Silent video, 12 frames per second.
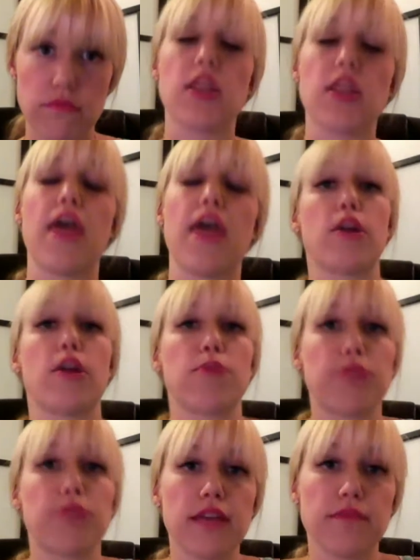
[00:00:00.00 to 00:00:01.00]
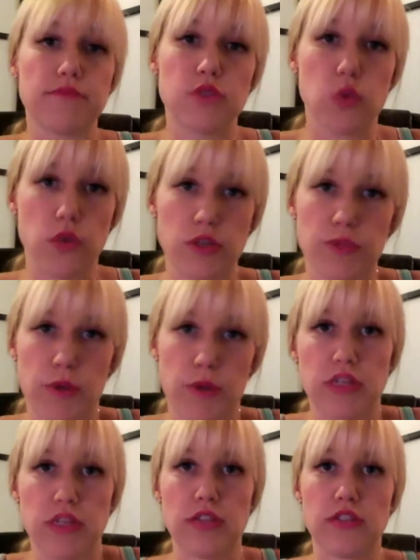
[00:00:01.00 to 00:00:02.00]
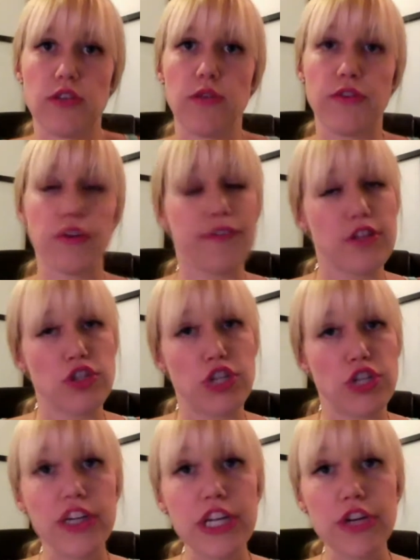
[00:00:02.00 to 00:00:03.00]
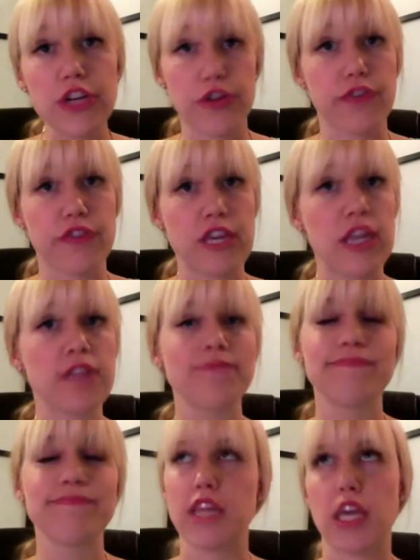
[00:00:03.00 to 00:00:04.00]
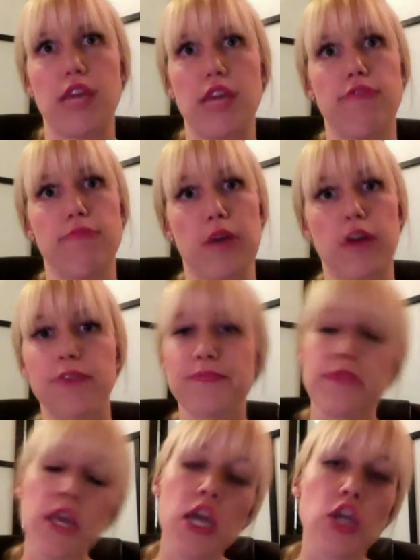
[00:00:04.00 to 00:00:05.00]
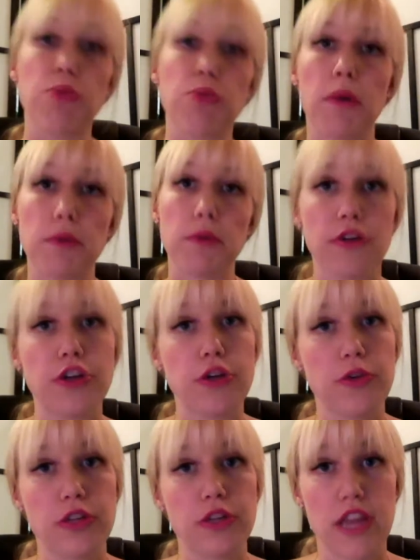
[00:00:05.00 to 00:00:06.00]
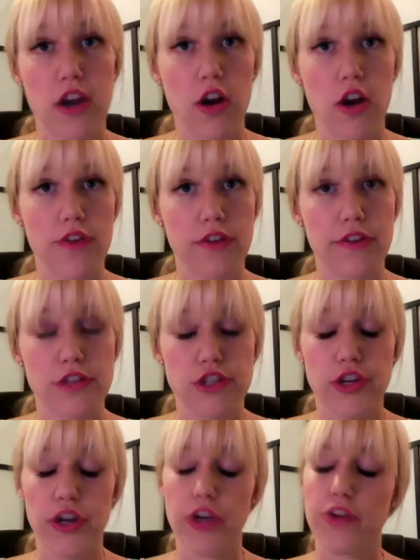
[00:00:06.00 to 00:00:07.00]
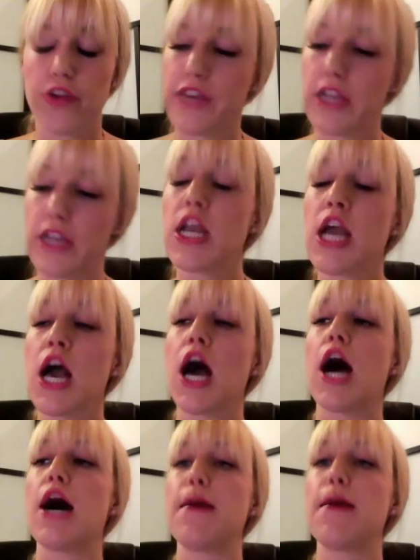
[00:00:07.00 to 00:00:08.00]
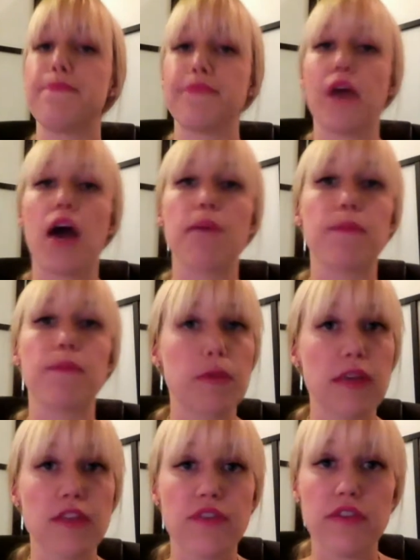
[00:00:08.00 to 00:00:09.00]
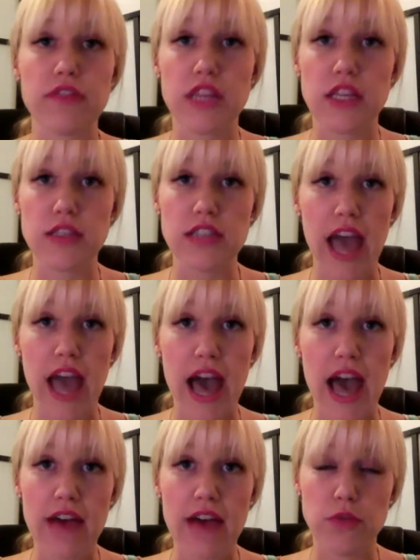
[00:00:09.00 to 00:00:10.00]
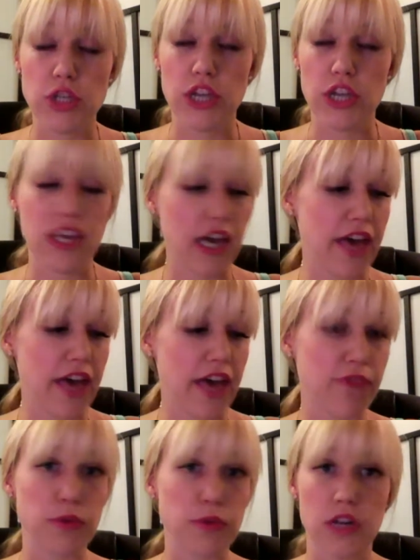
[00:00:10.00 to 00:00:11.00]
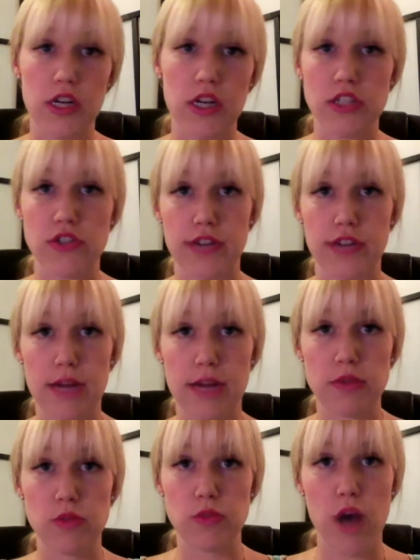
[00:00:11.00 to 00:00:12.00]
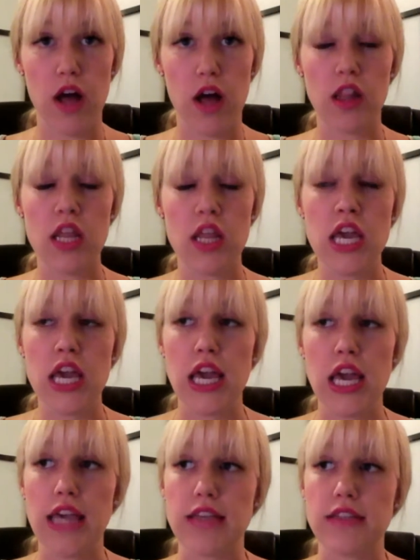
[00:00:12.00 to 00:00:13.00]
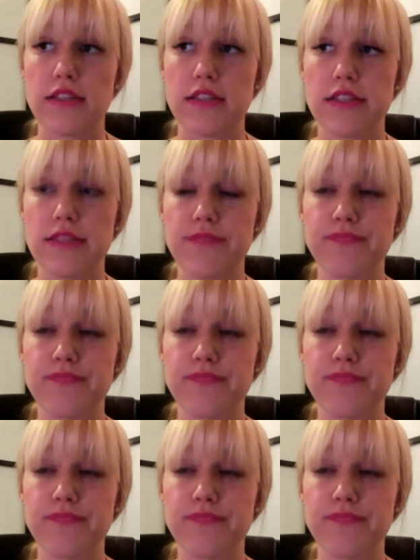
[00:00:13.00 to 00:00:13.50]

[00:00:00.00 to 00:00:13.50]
And they're plant source protein. So if you're a vegetarian or you're a vegan, even better. You probably already know what they are if you're a vegetarian or a vegan. One of my other favorite things to have, which I think I have posted on Instagram as well, is